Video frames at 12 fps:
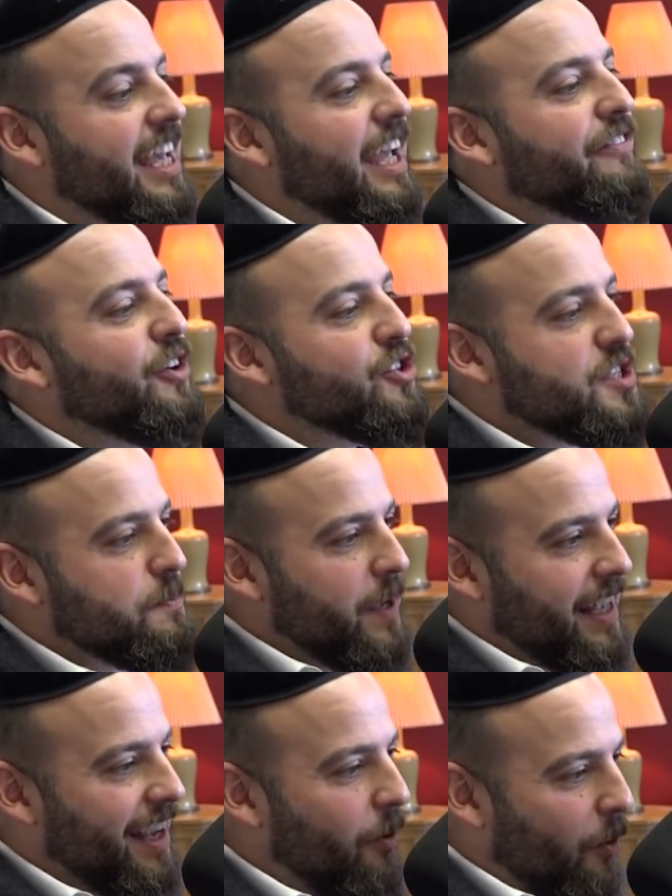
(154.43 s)
If you're
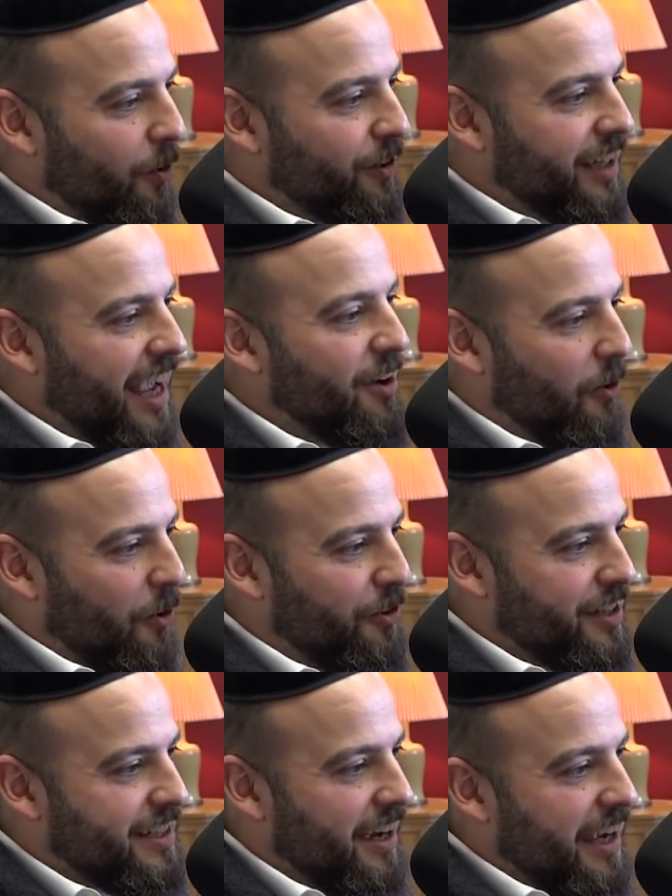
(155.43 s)
speaking all day, all
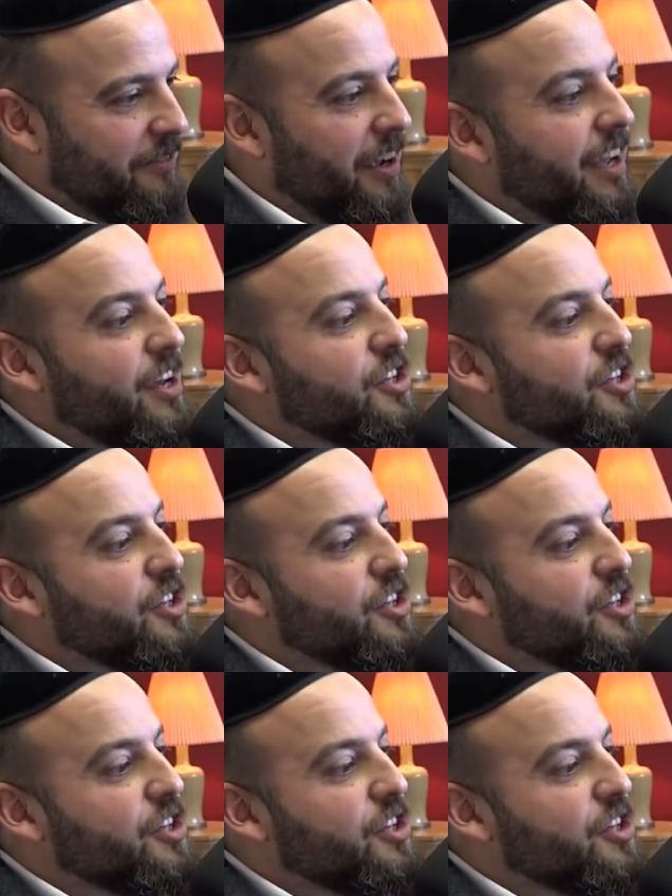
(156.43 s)
the time,